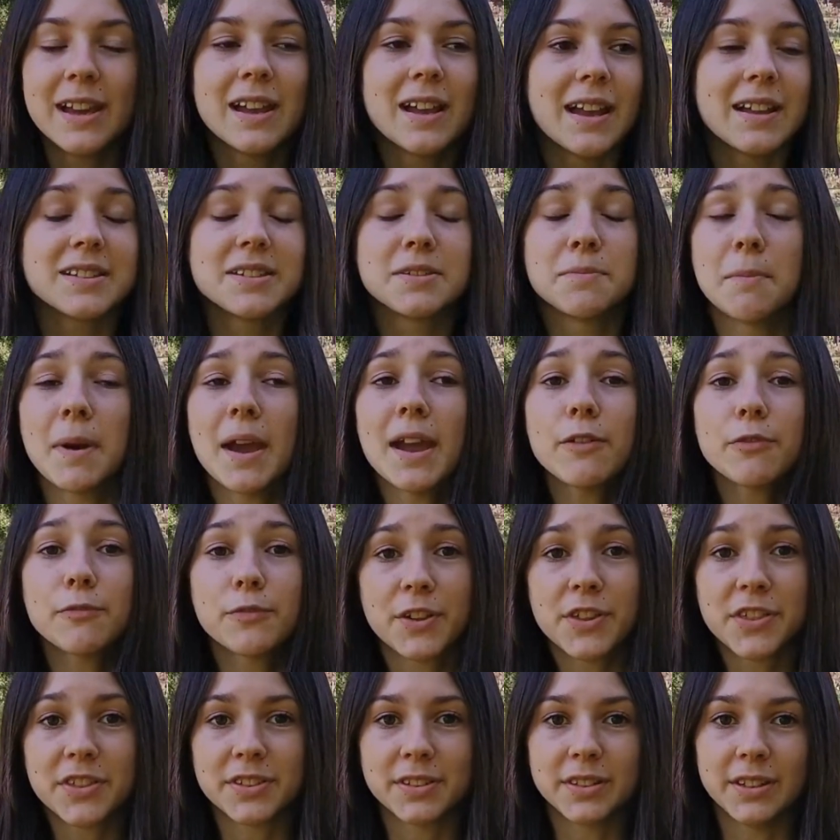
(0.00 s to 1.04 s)
It's May
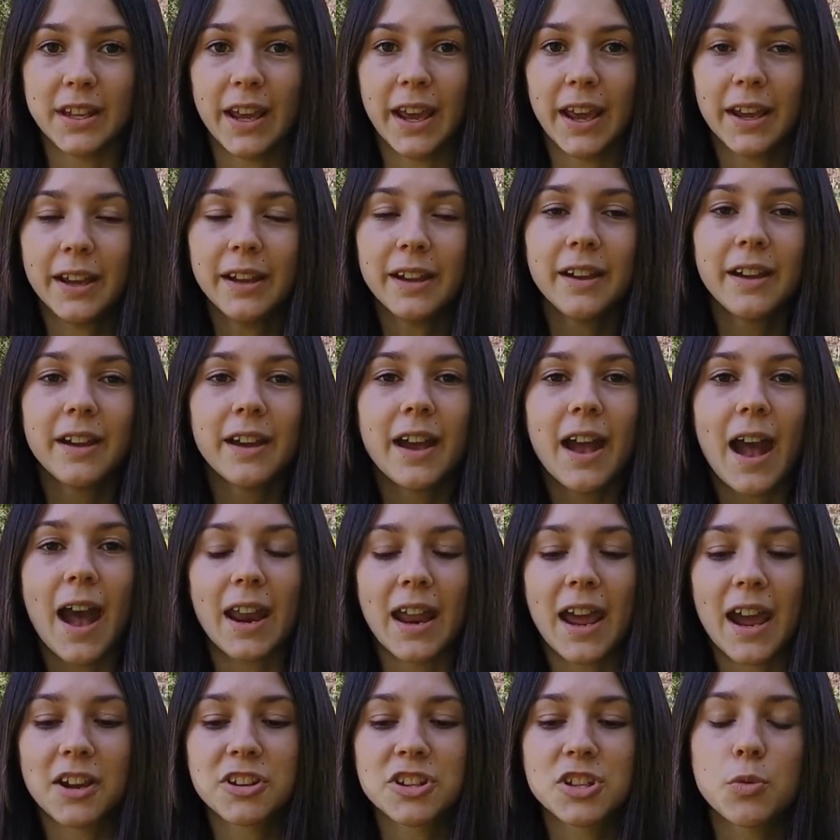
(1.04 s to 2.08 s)
5th today, and
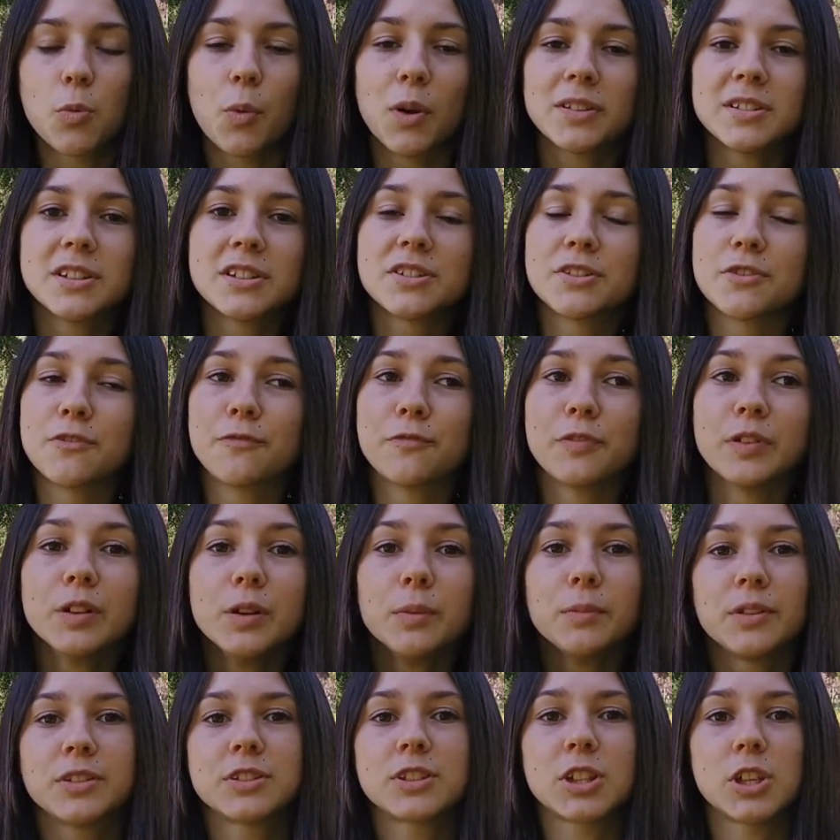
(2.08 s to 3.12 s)
I actually wanted to
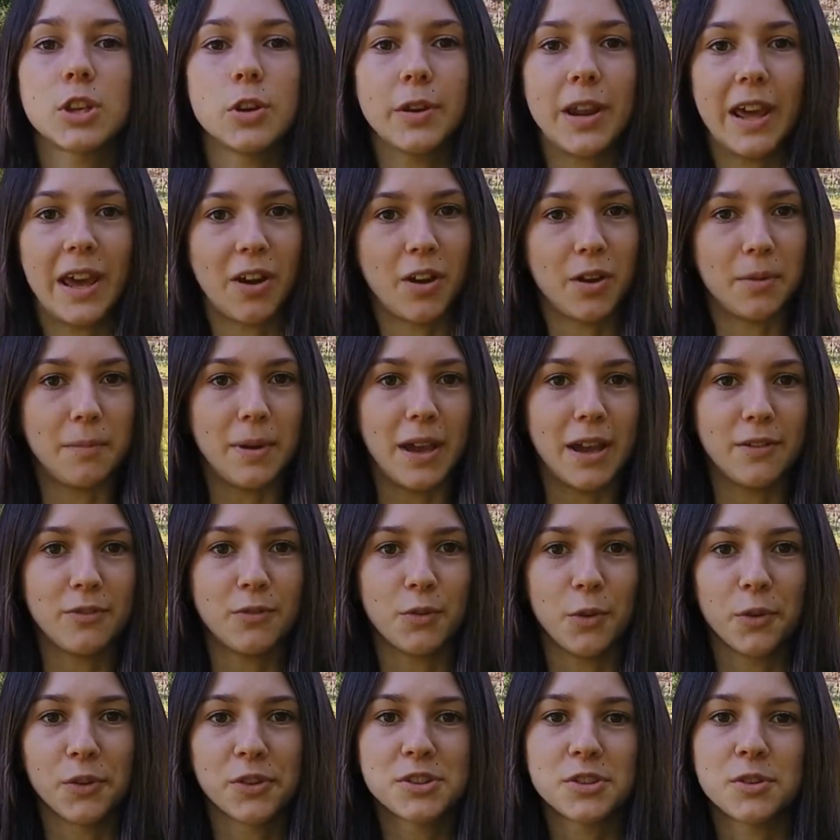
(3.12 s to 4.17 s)
film this Q&A on May
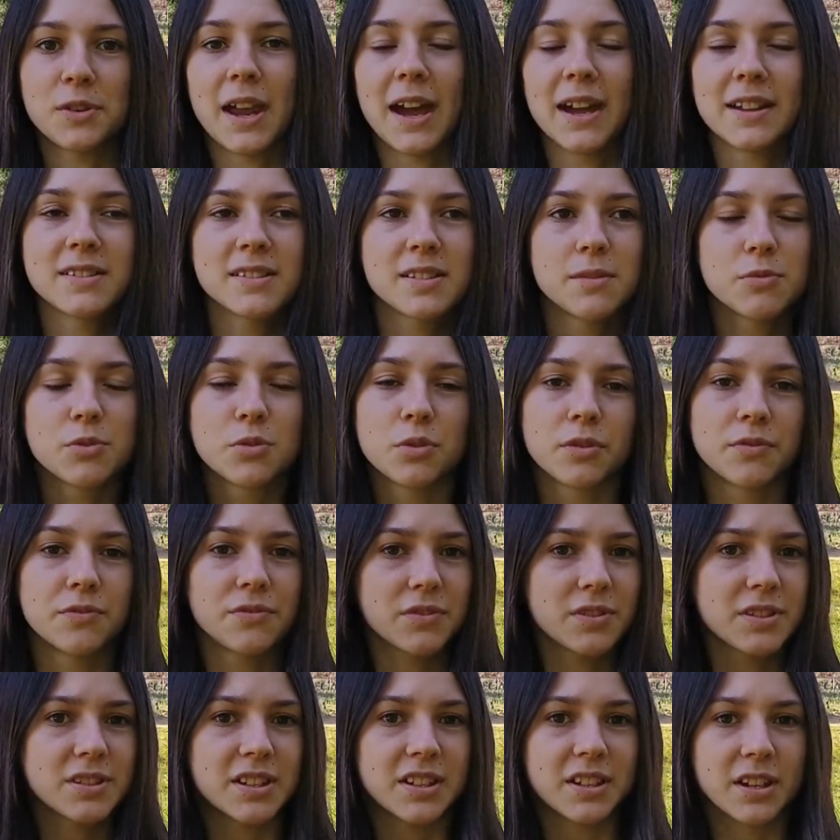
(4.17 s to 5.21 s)
4th, so it had some sort of
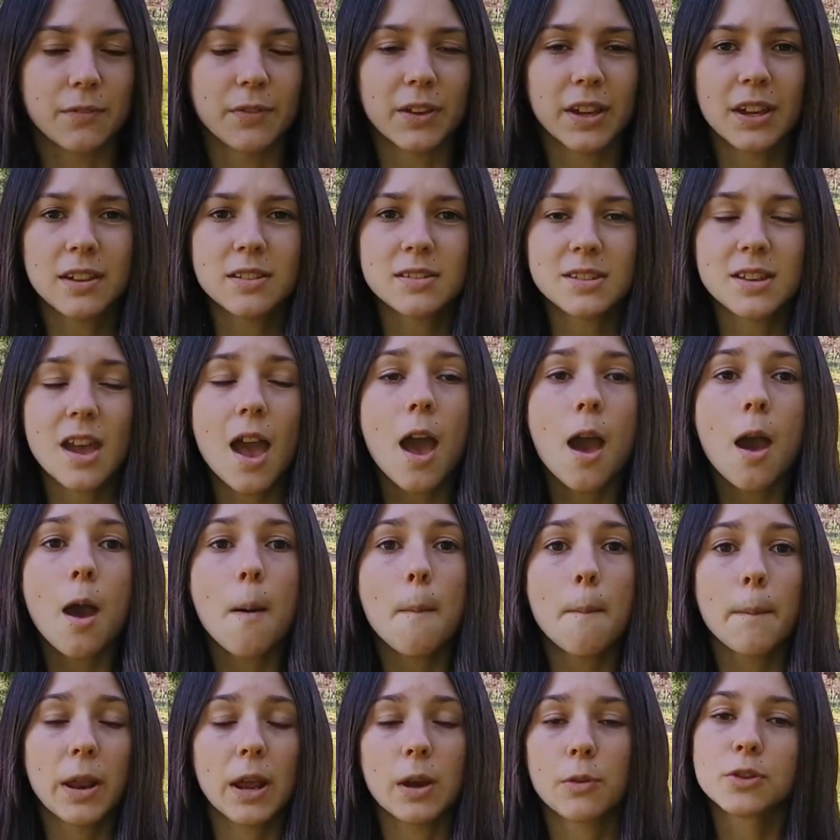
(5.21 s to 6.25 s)
significance,
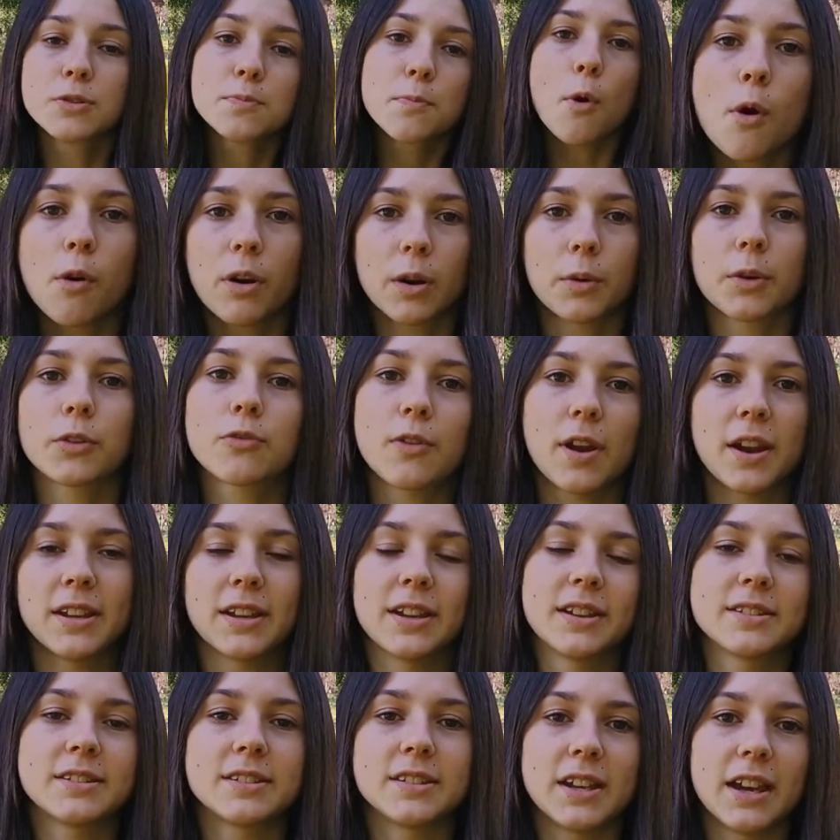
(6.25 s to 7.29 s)
but it was pouring with rain
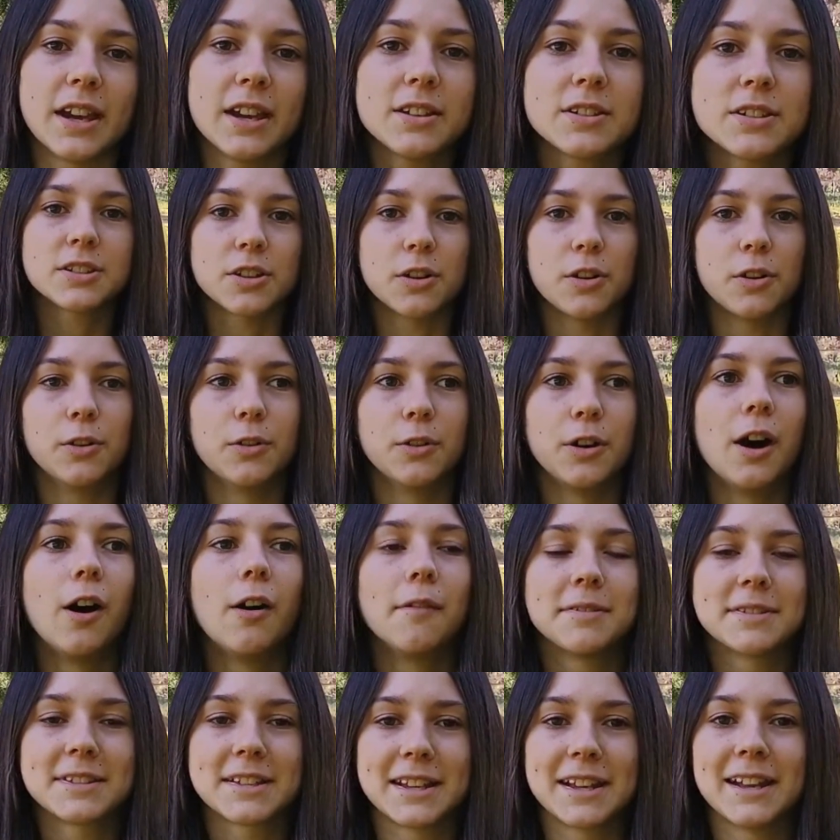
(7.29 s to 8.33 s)
yesterday, so
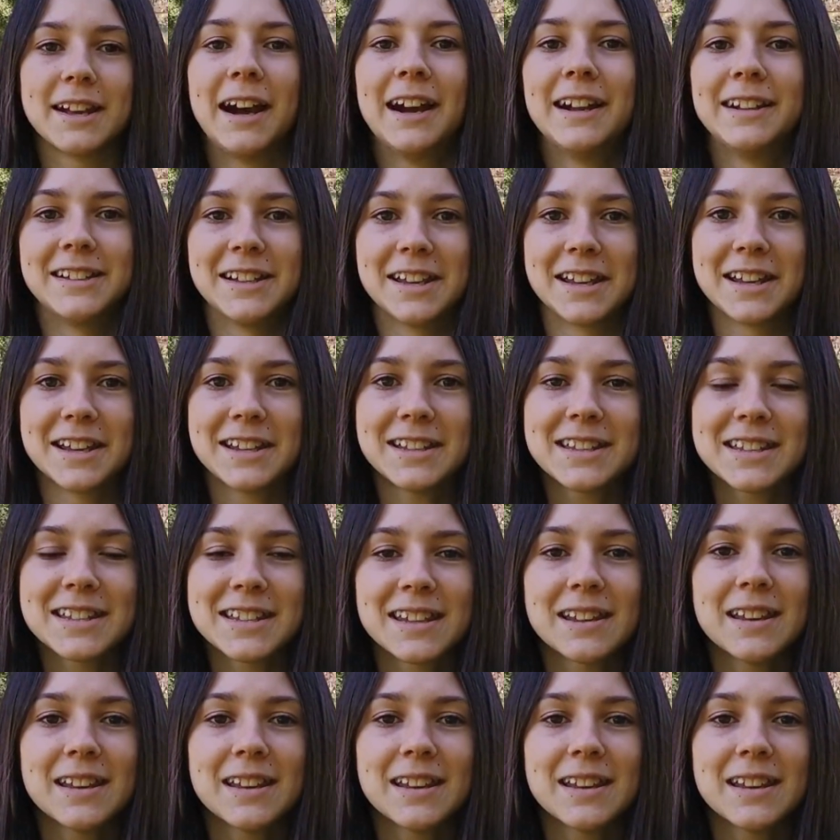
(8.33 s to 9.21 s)
obviously I didn't.